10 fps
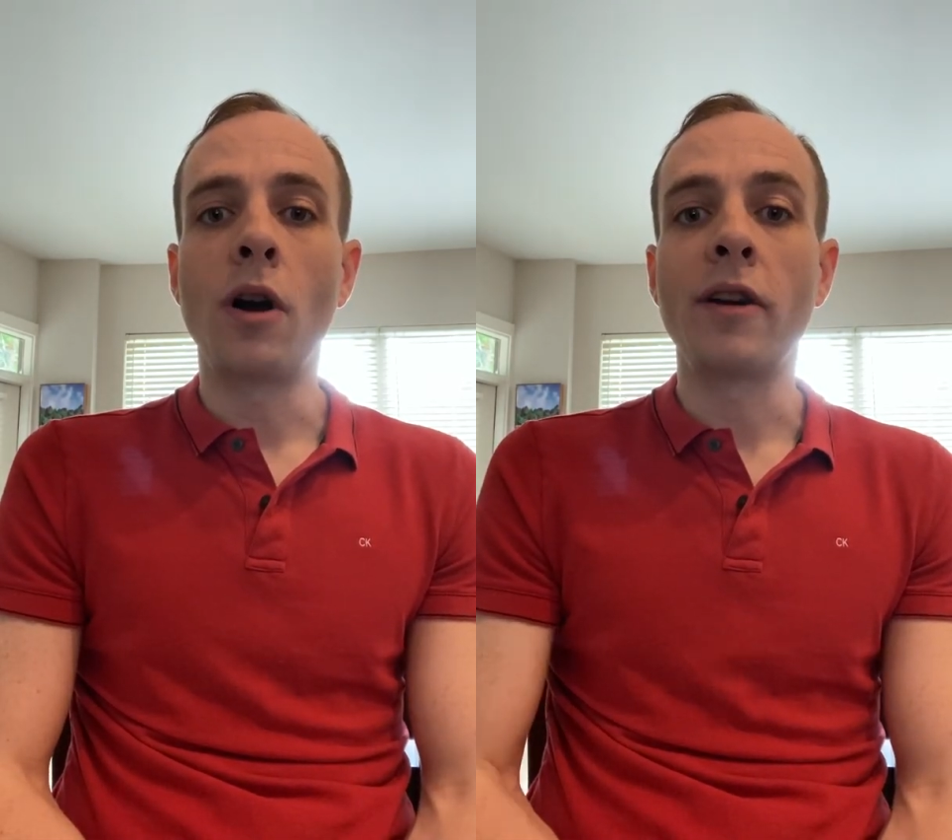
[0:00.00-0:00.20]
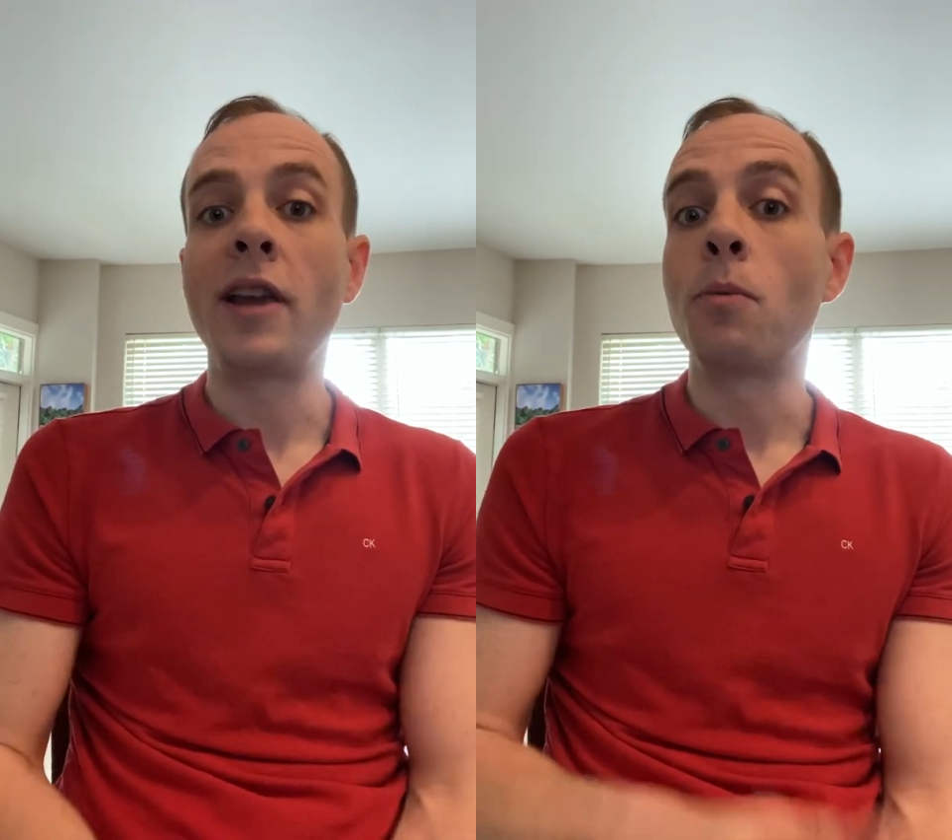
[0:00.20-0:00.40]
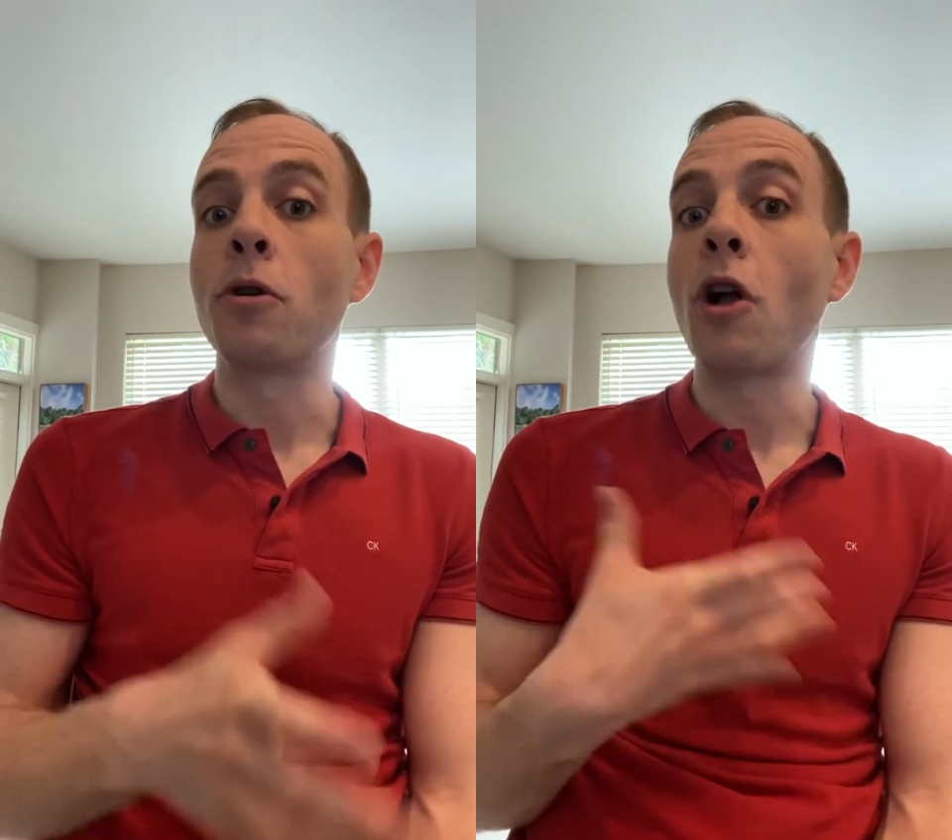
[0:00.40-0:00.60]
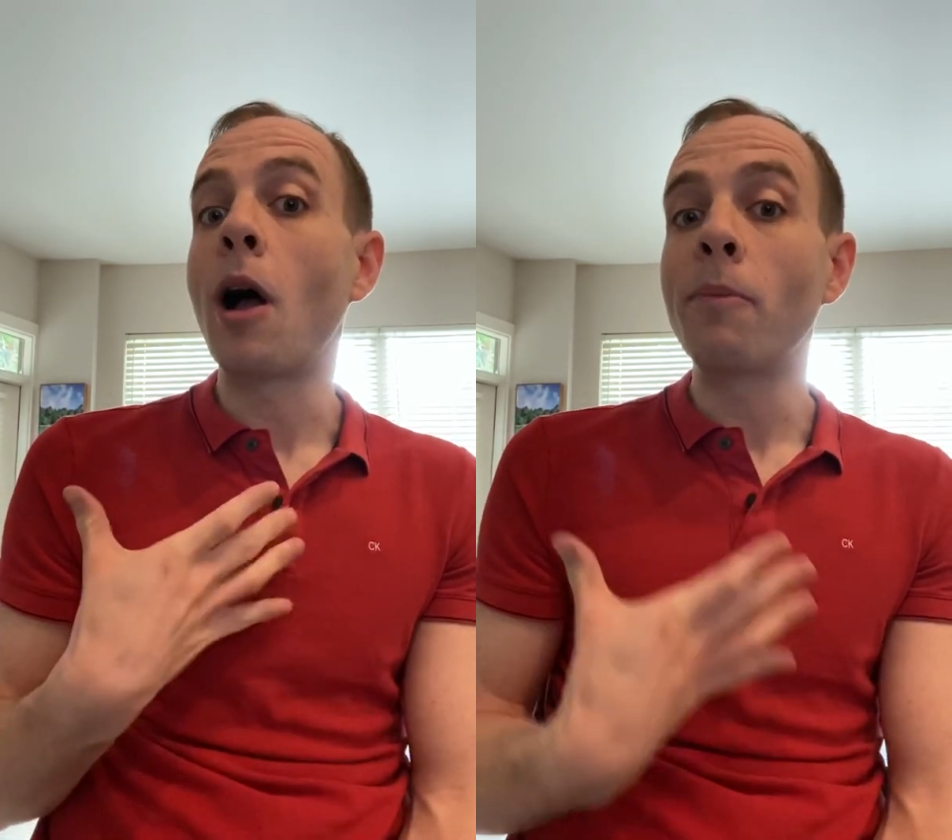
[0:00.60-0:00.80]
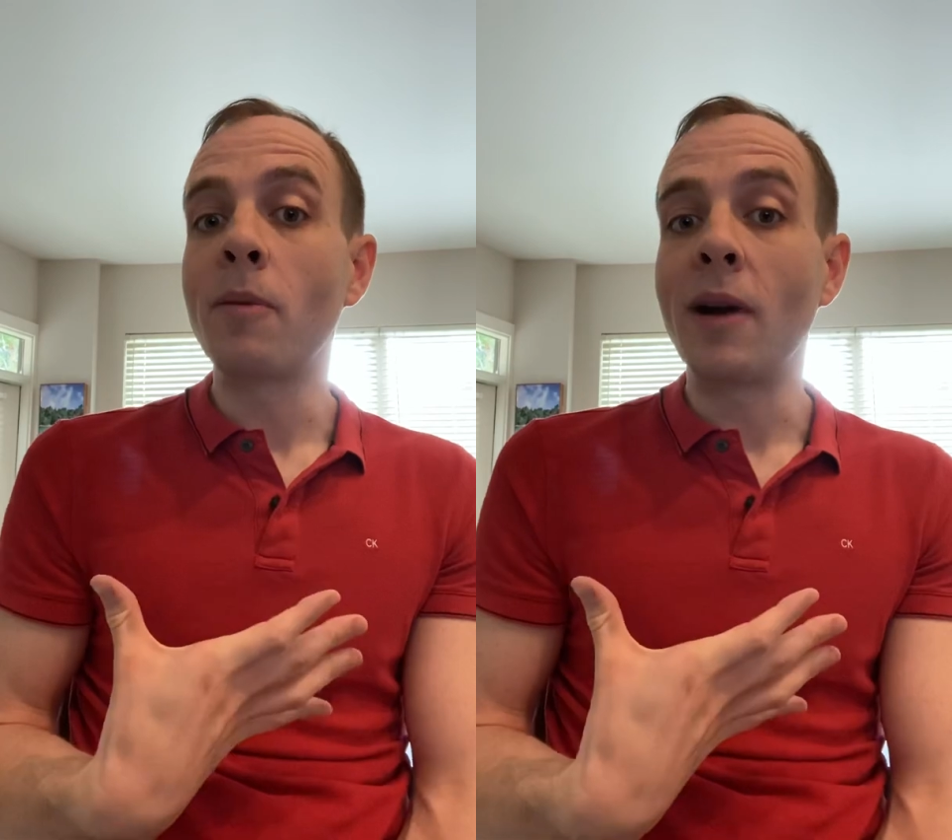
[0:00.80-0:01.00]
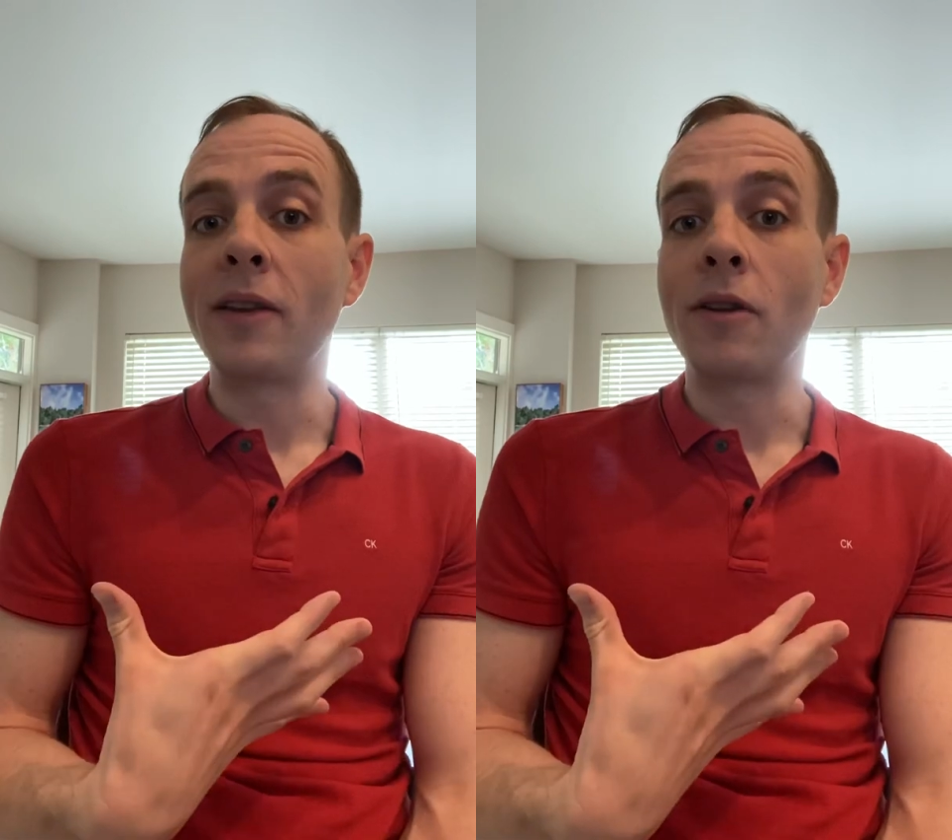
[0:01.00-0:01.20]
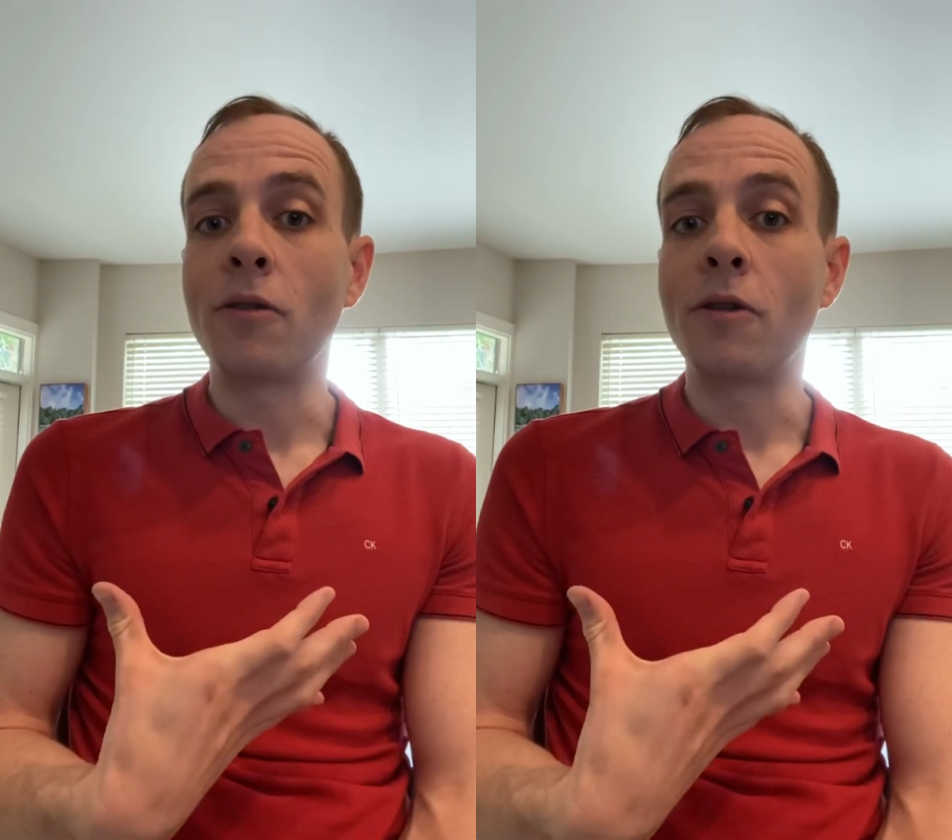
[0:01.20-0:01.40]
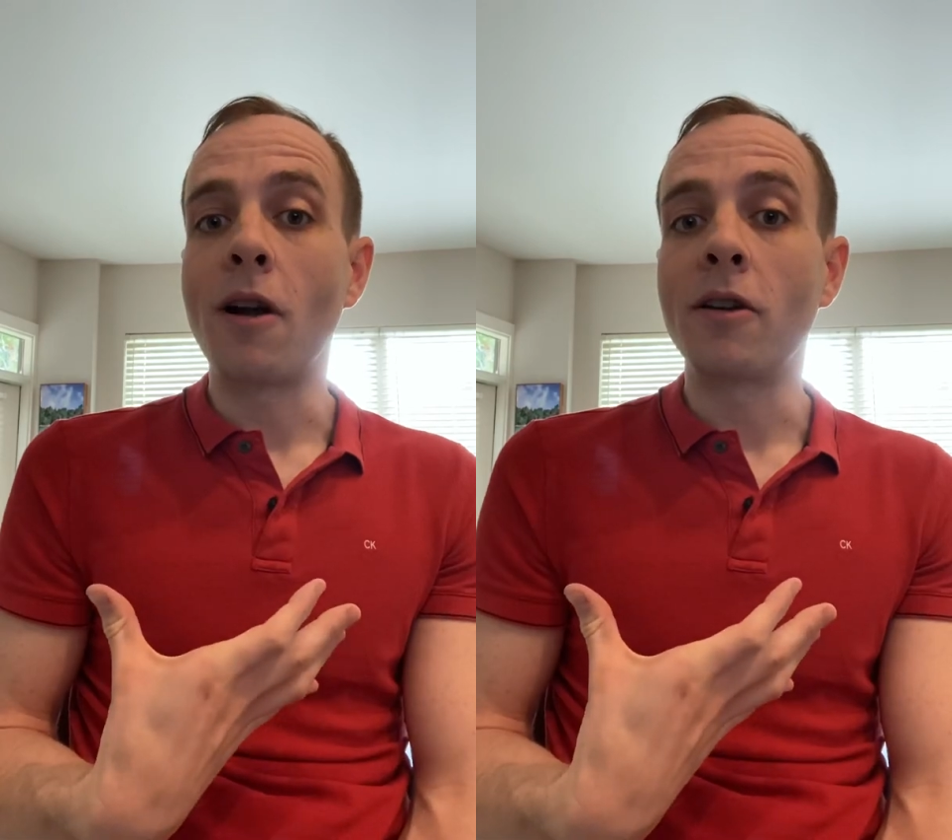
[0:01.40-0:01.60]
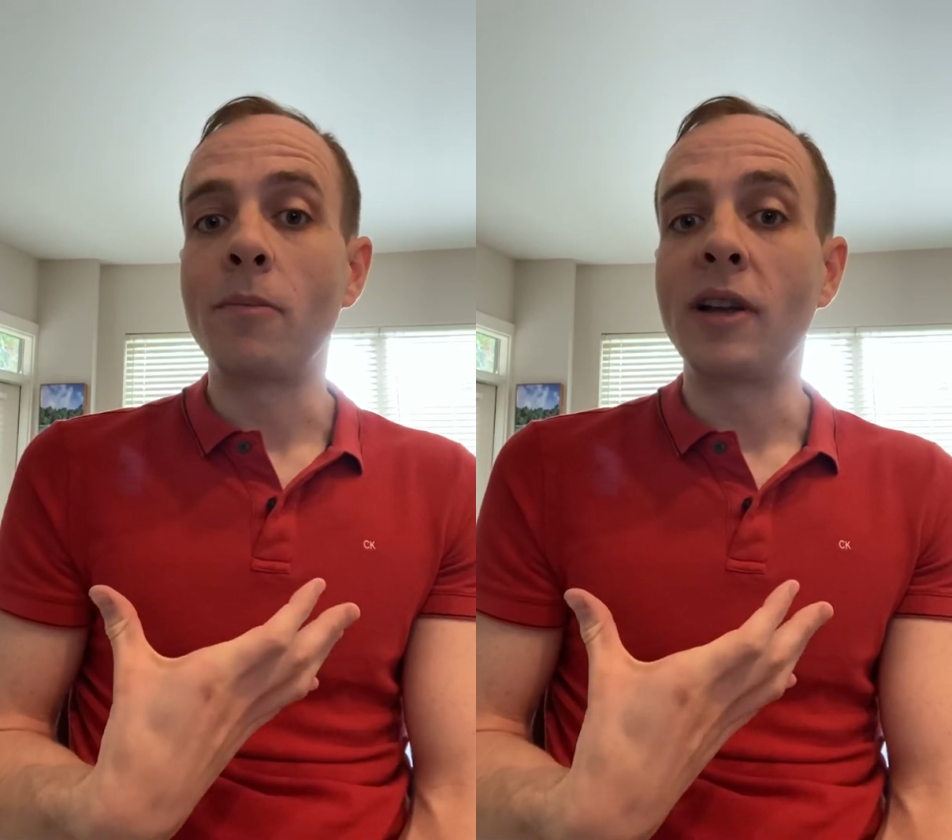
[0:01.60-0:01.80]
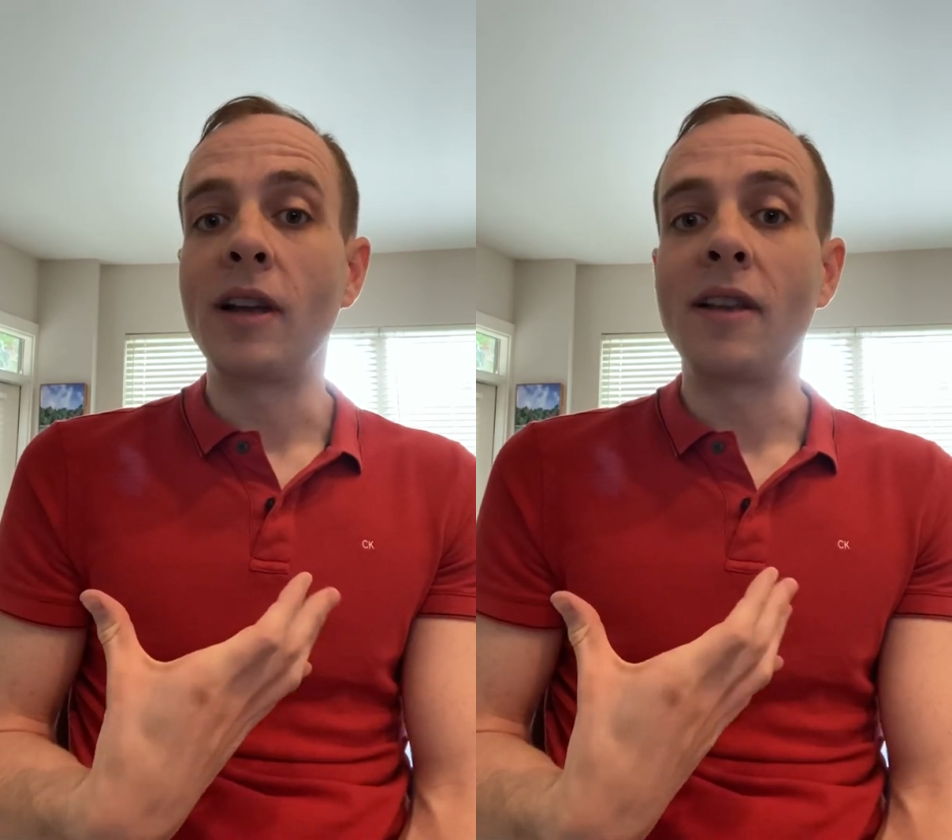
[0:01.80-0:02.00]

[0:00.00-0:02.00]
are keyword optimizing your document,